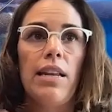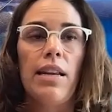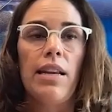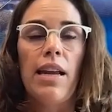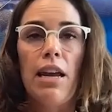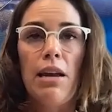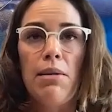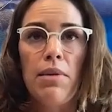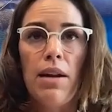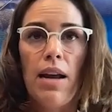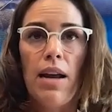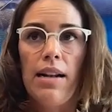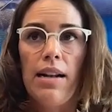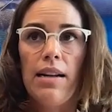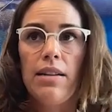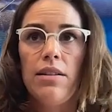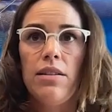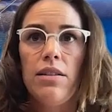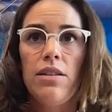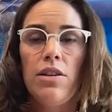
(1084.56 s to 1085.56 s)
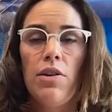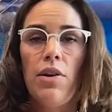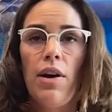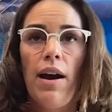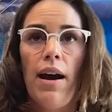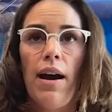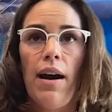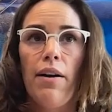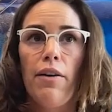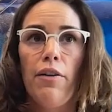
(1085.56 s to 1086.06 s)
in the cayman islands you
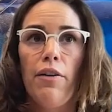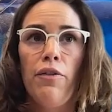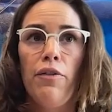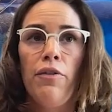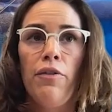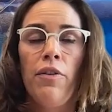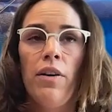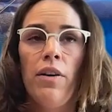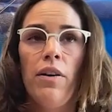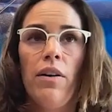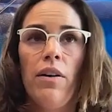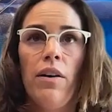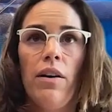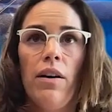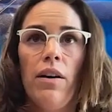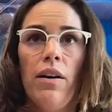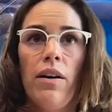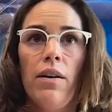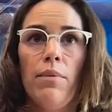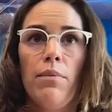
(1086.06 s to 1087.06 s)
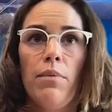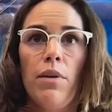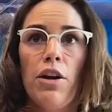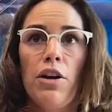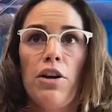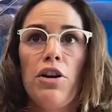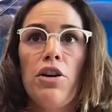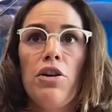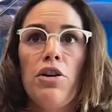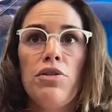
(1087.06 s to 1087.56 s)
have um,
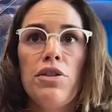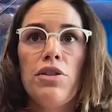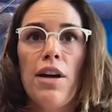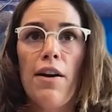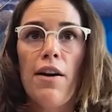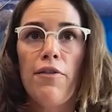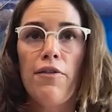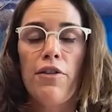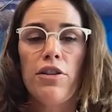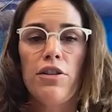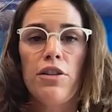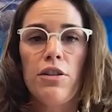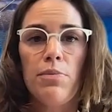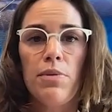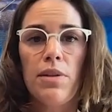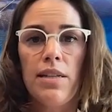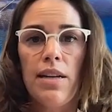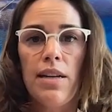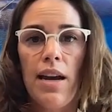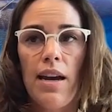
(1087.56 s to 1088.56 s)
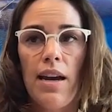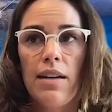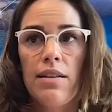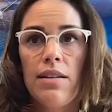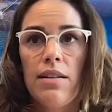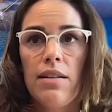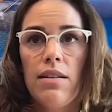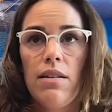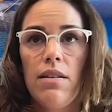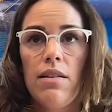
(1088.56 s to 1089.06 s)
a huge effort to
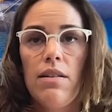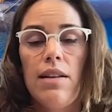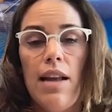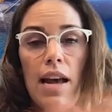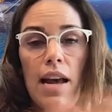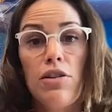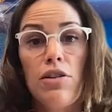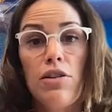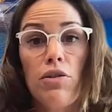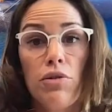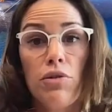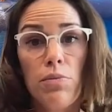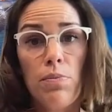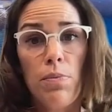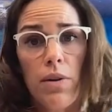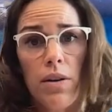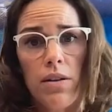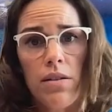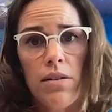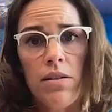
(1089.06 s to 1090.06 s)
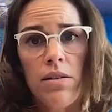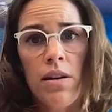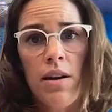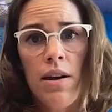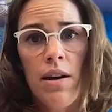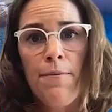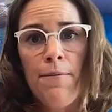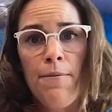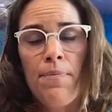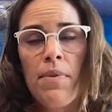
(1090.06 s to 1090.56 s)
protect nassau groupers
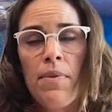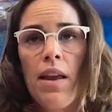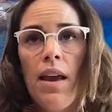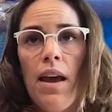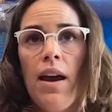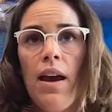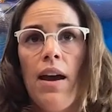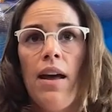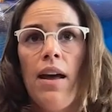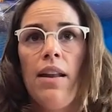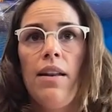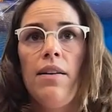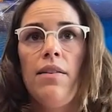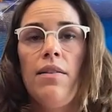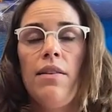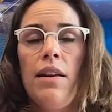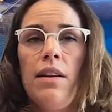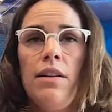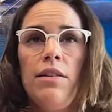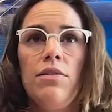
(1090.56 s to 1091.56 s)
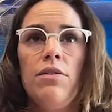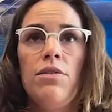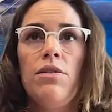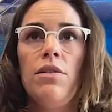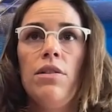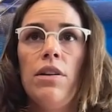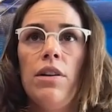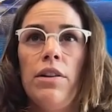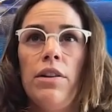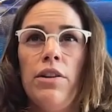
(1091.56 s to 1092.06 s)
and in
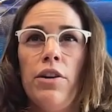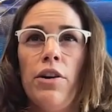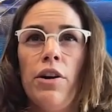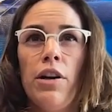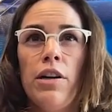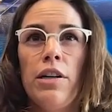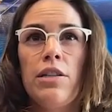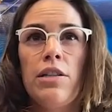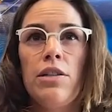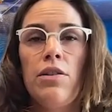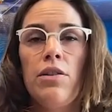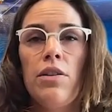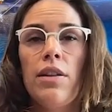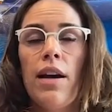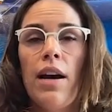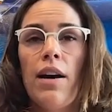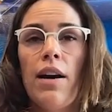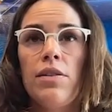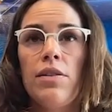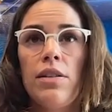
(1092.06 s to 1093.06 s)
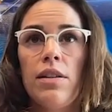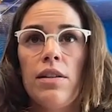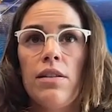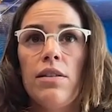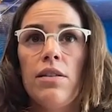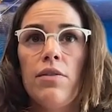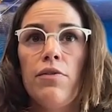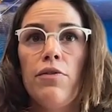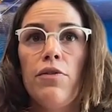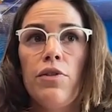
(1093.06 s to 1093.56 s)
in the early
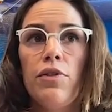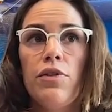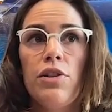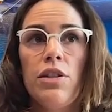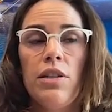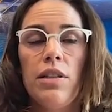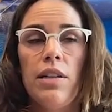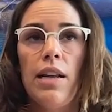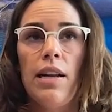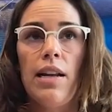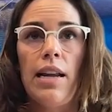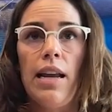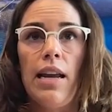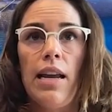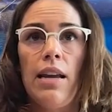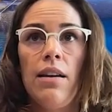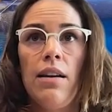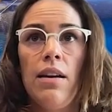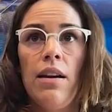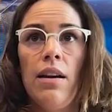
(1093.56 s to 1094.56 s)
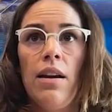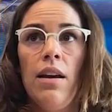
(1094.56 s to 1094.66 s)
2000s unfortunately